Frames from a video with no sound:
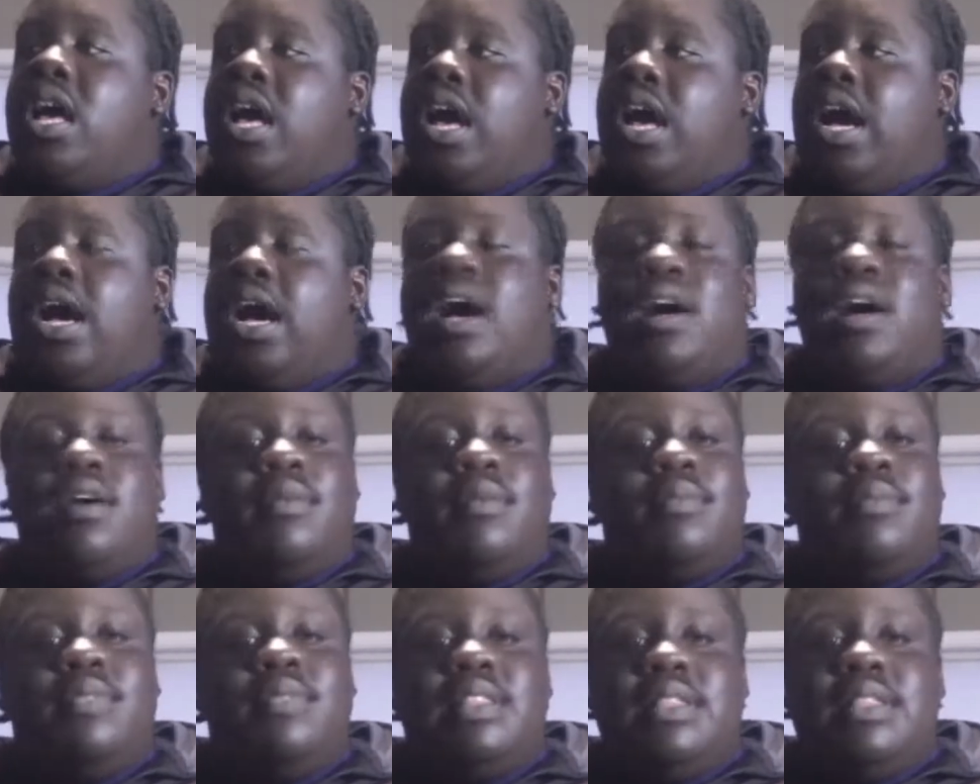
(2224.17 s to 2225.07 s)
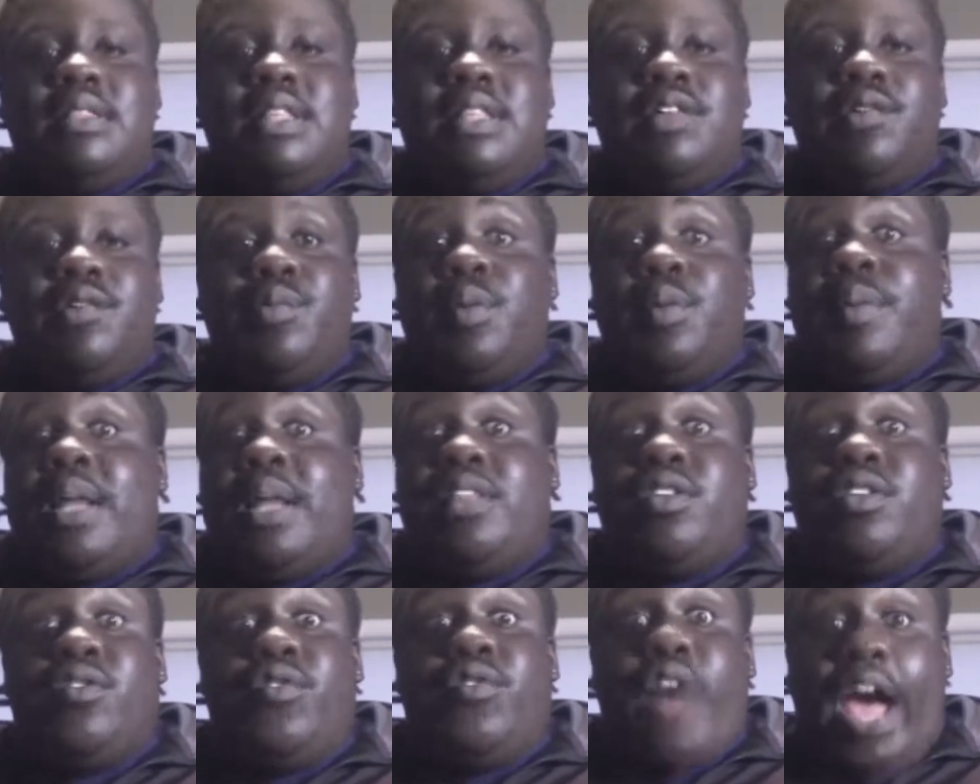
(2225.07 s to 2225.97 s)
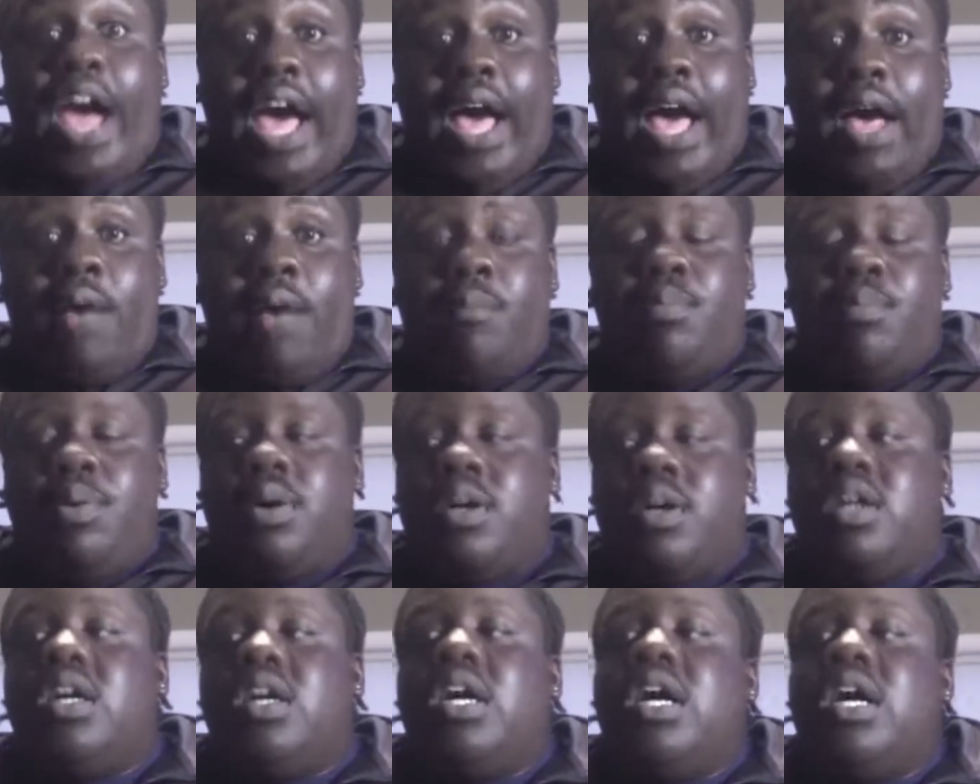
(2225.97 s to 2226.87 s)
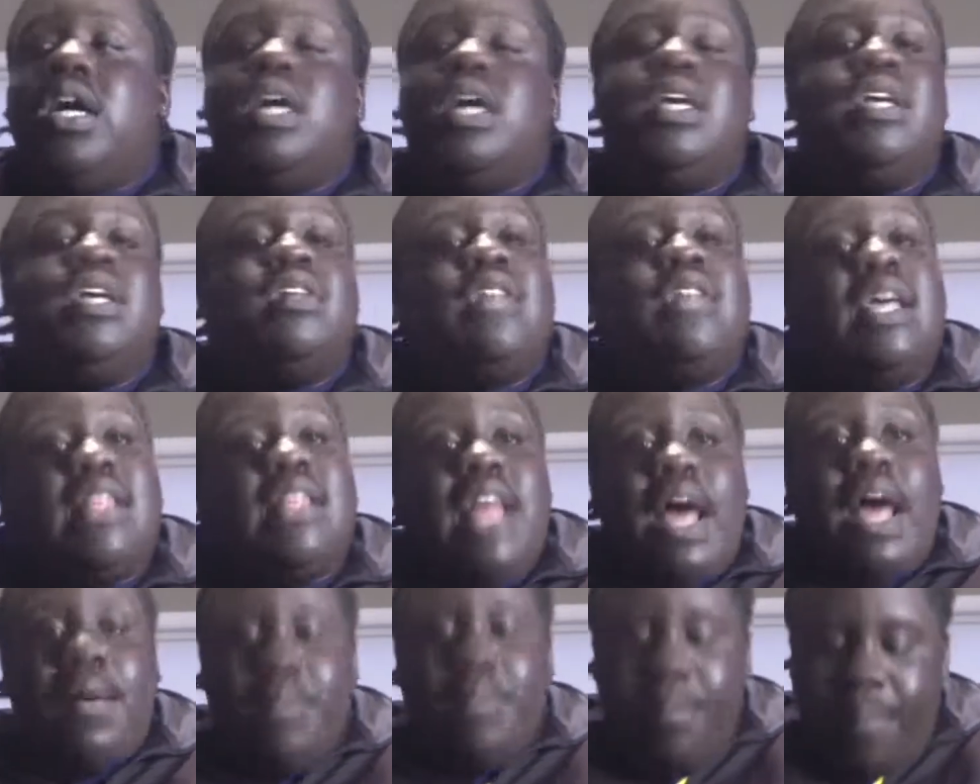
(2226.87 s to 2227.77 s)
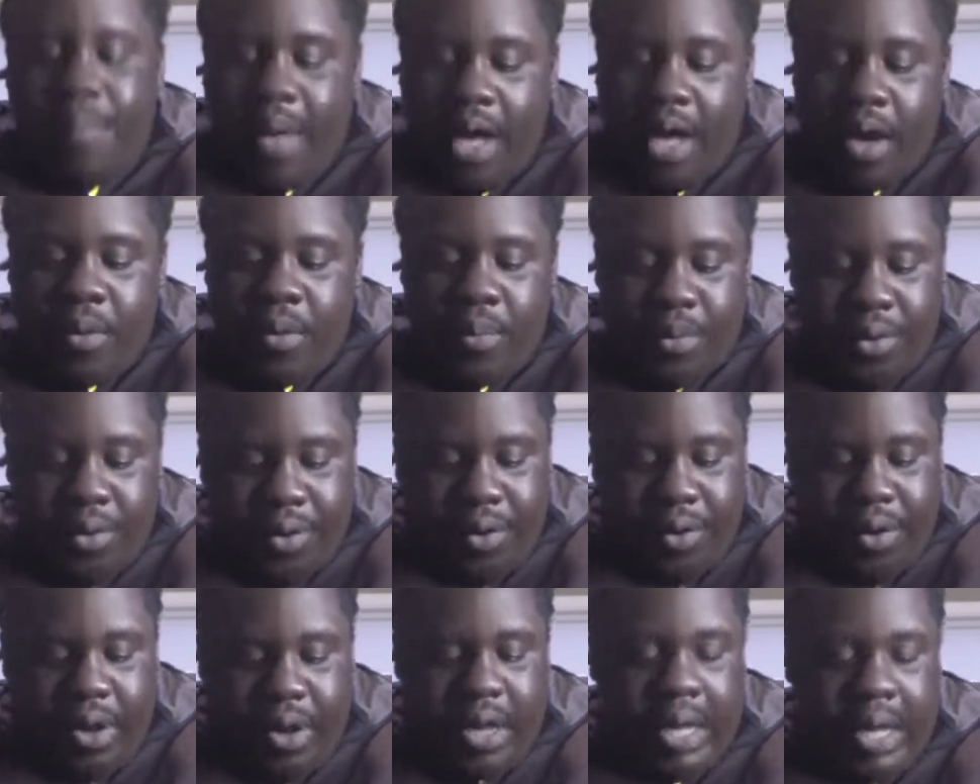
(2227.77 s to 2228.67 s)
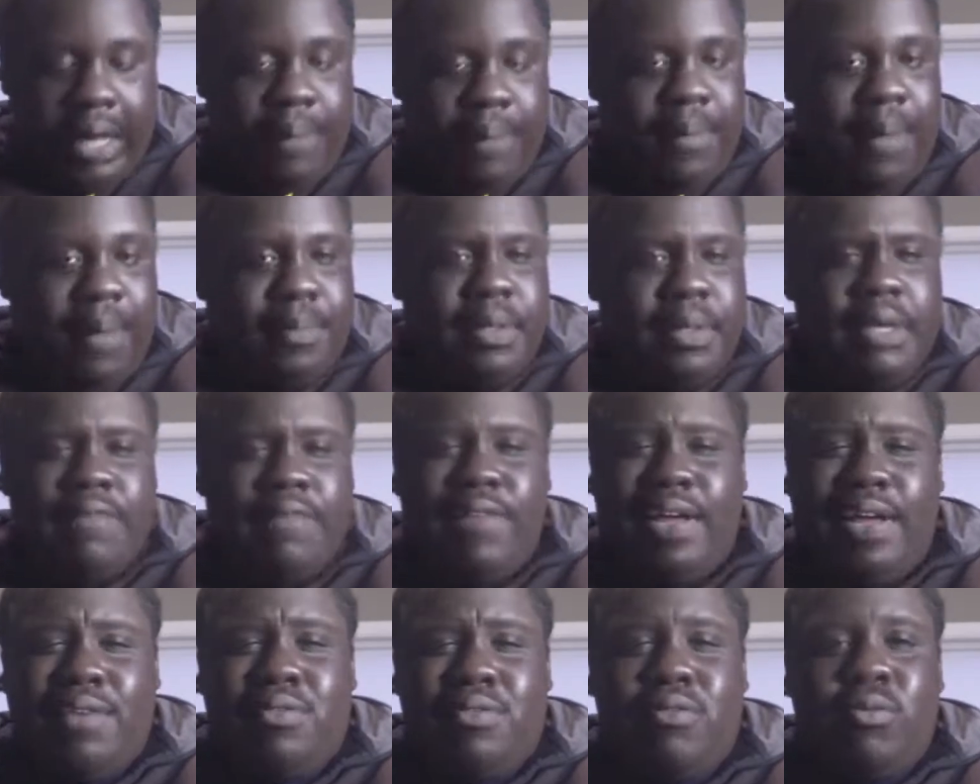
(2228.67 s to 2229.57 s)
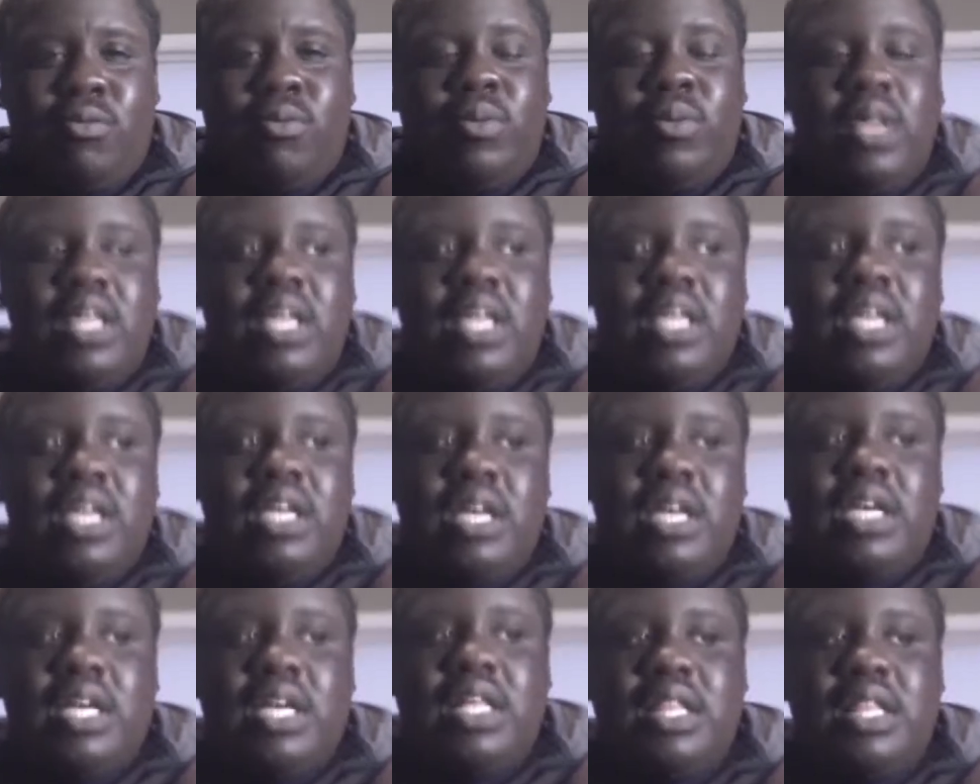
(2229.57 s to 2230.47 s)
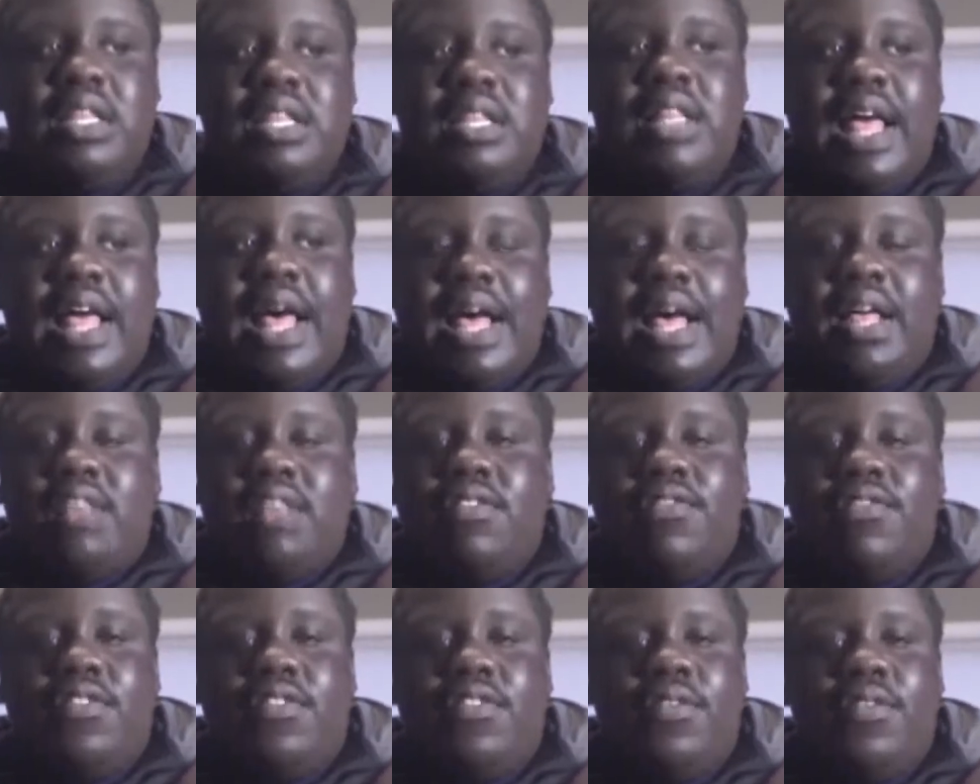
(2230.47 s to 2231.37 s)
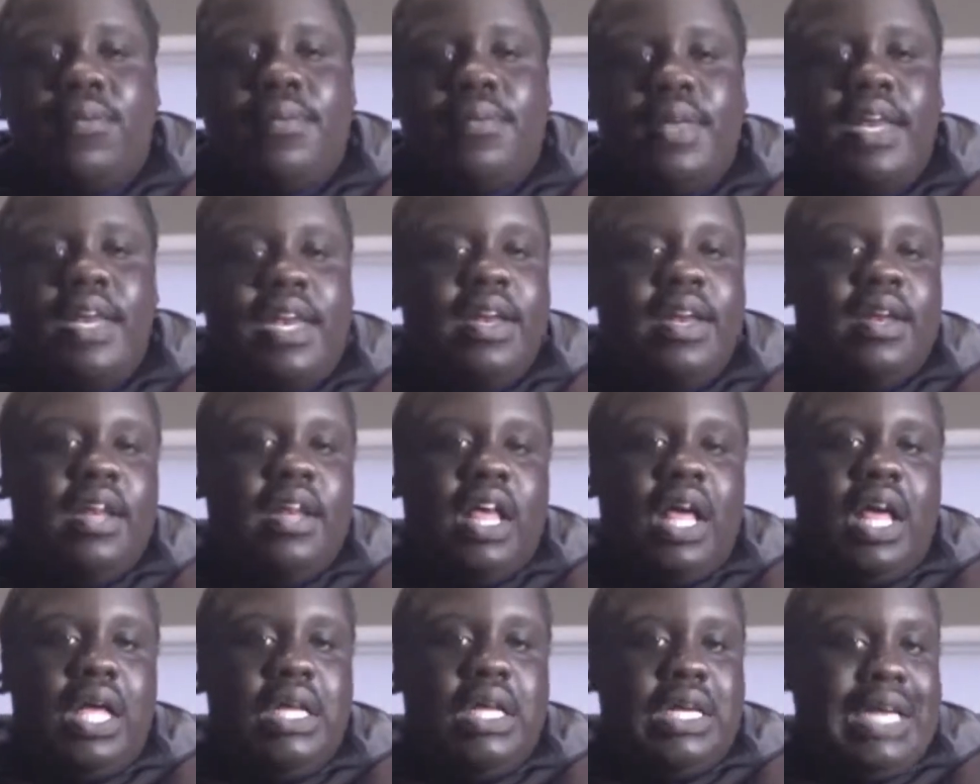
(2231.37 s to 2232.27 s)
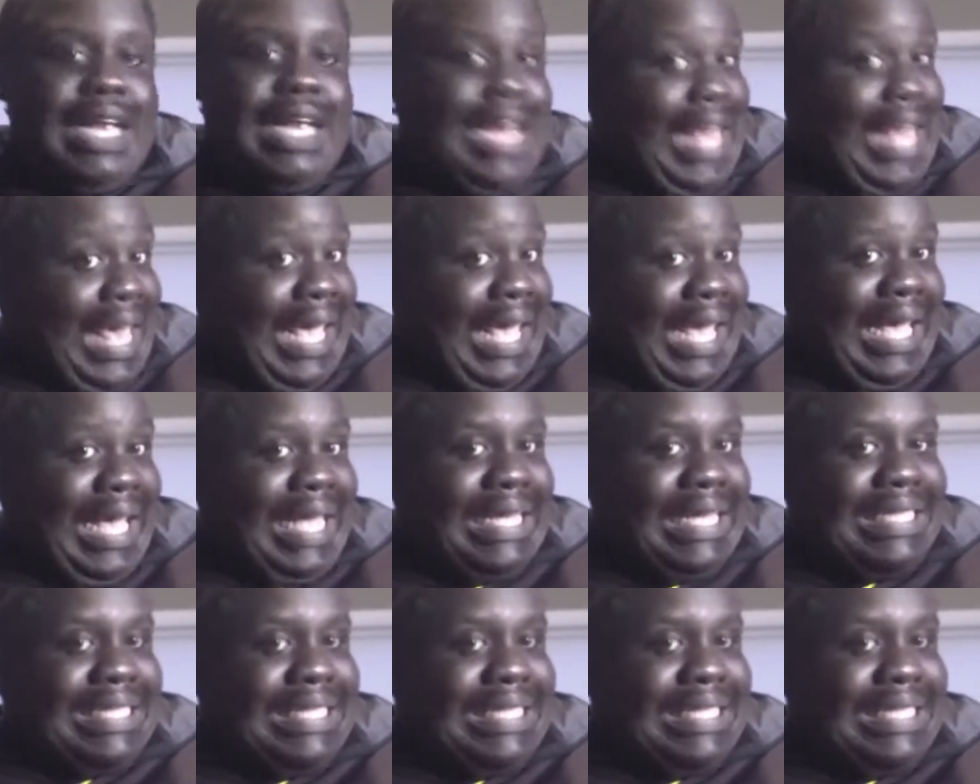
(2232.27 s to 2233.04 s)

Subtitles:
We're about to wrap Eli's Hour Power. I believe next week is the last filming date.